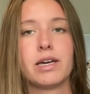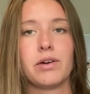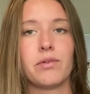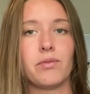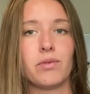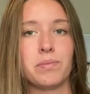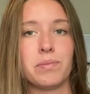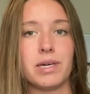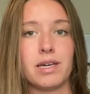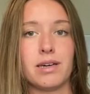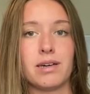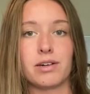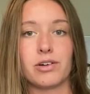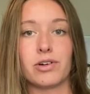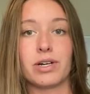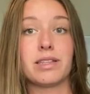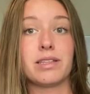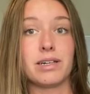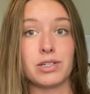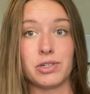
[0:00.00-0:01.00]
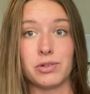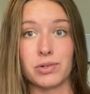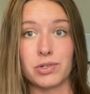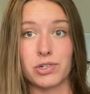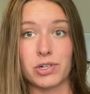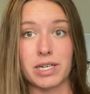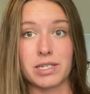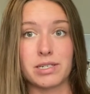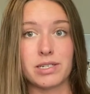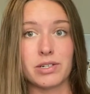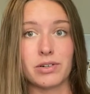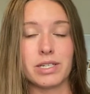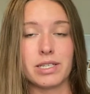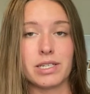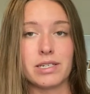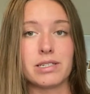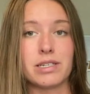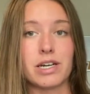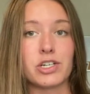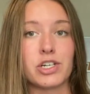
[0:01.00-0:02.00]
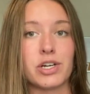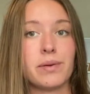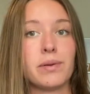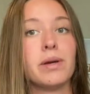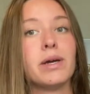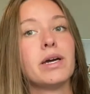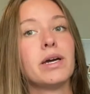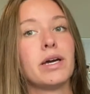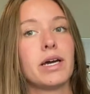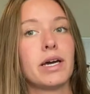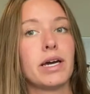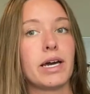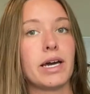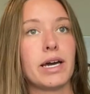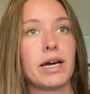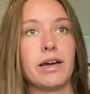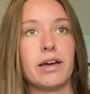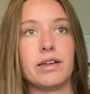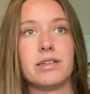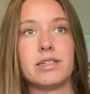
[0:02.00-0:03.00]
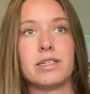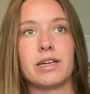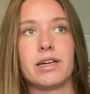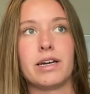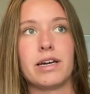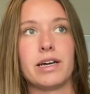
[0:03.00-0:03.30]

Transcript: would be a great thing to address during this session. And